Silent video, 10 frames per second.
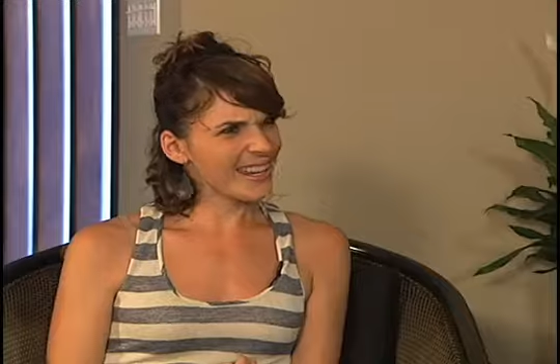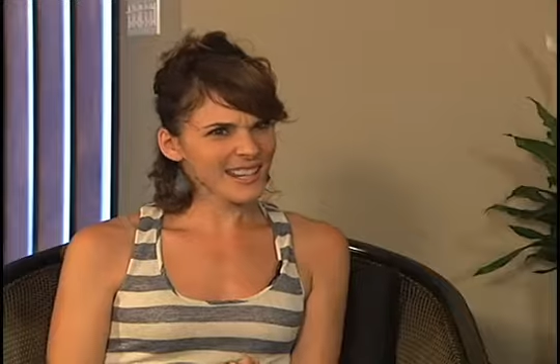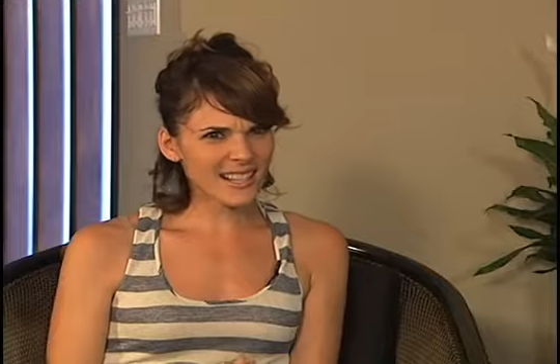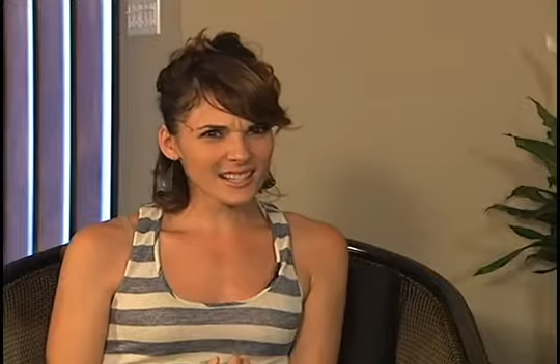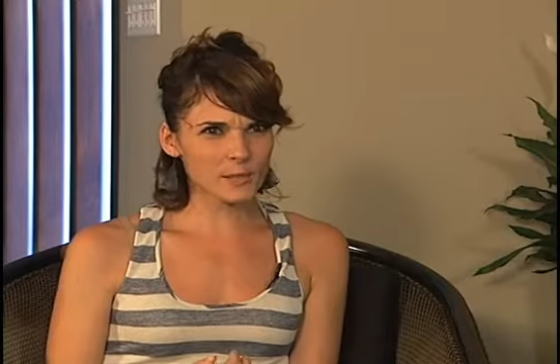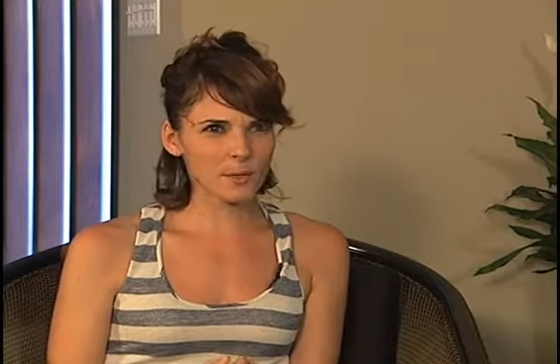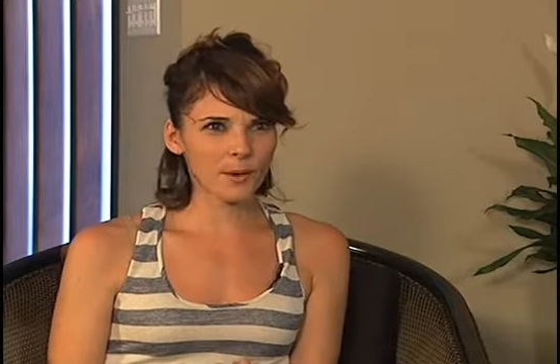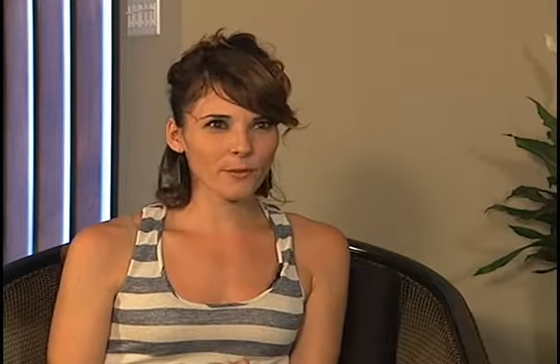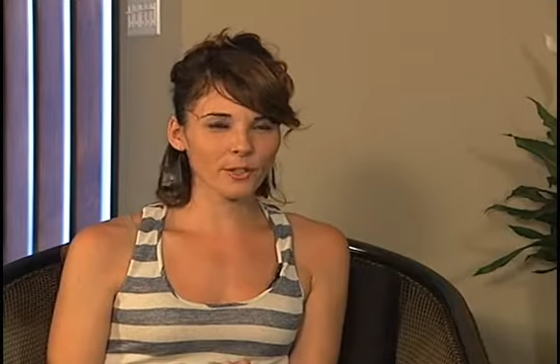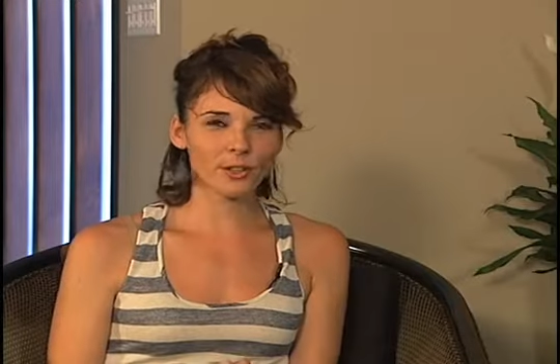is. It's been
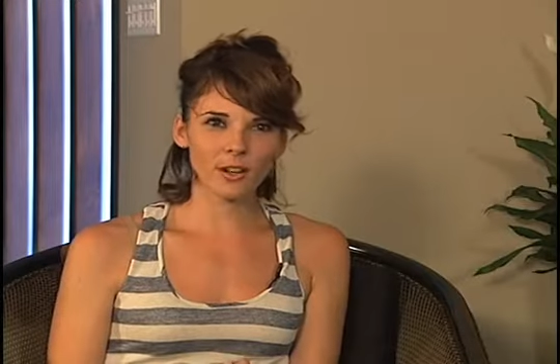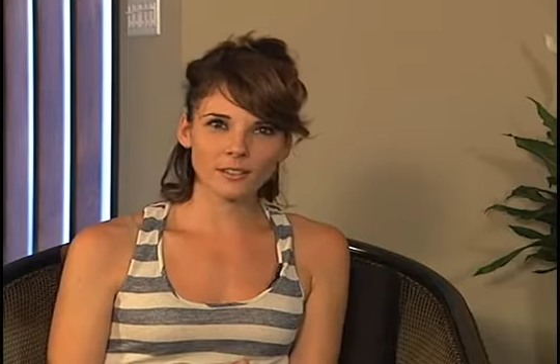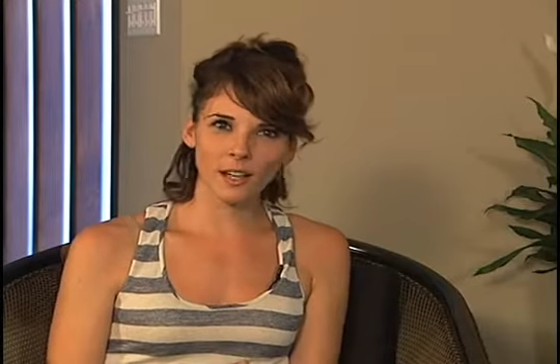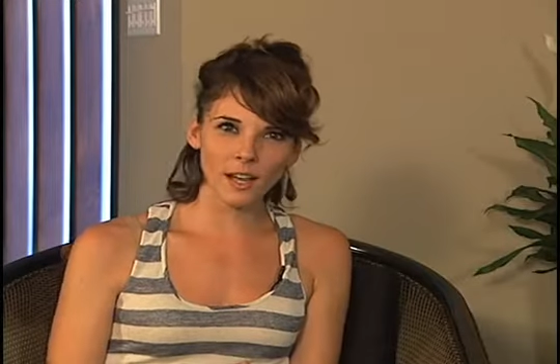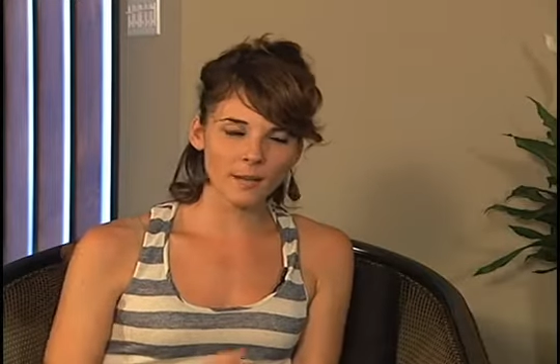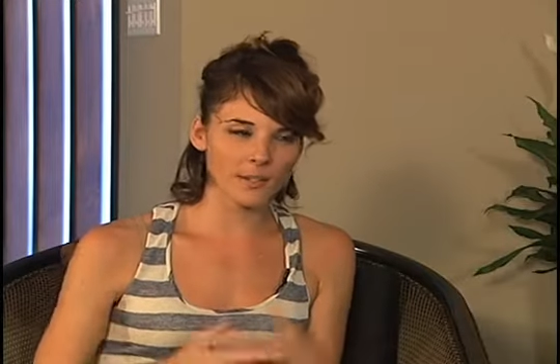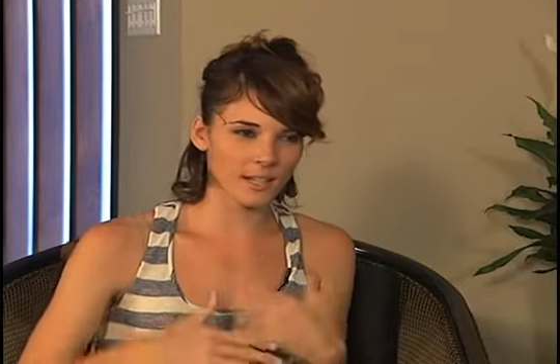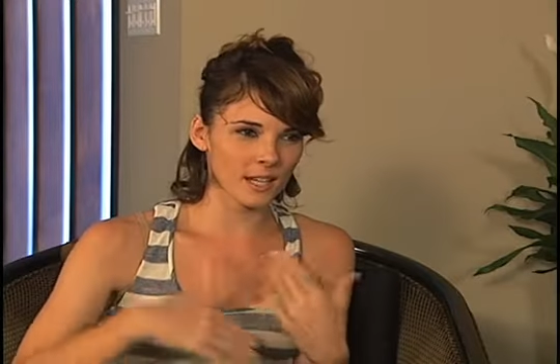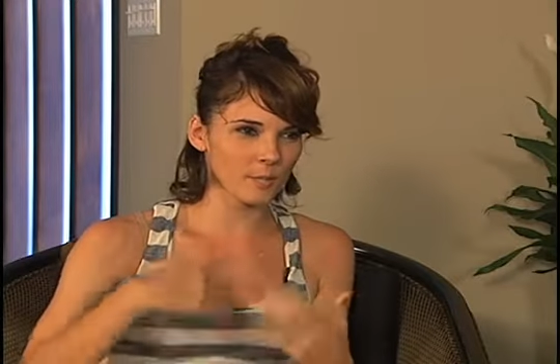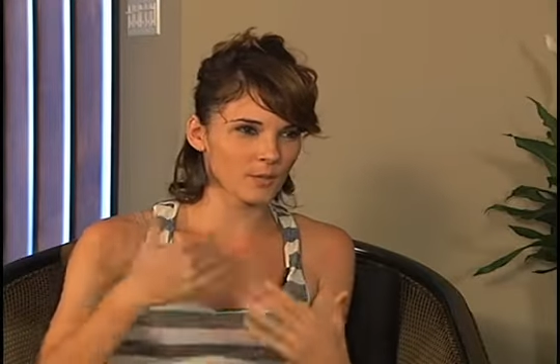around for a long time and it
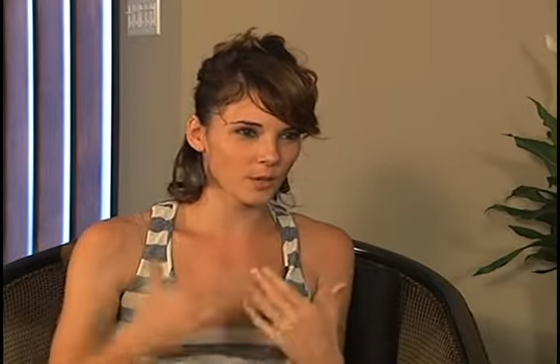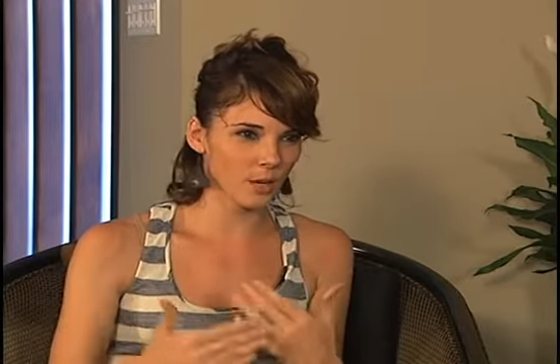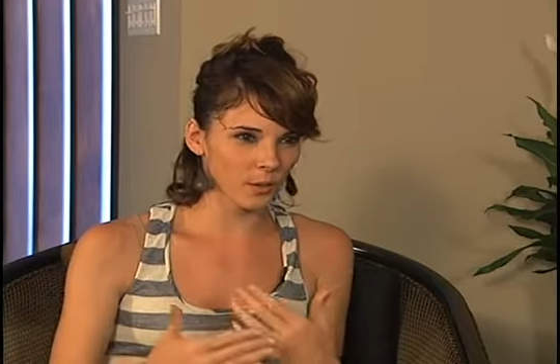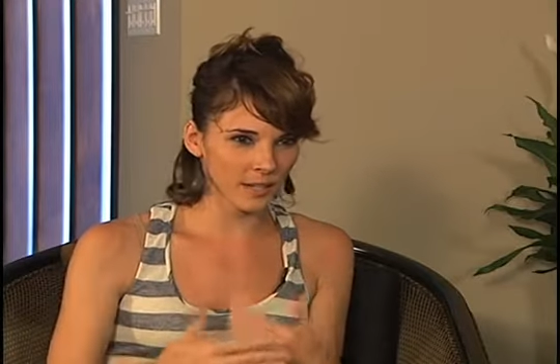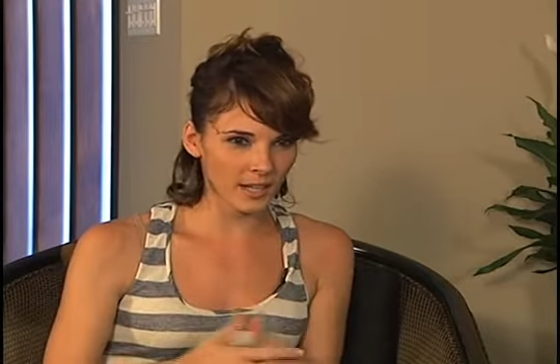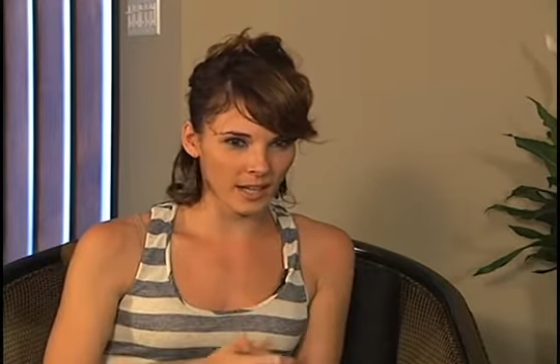keeps growing.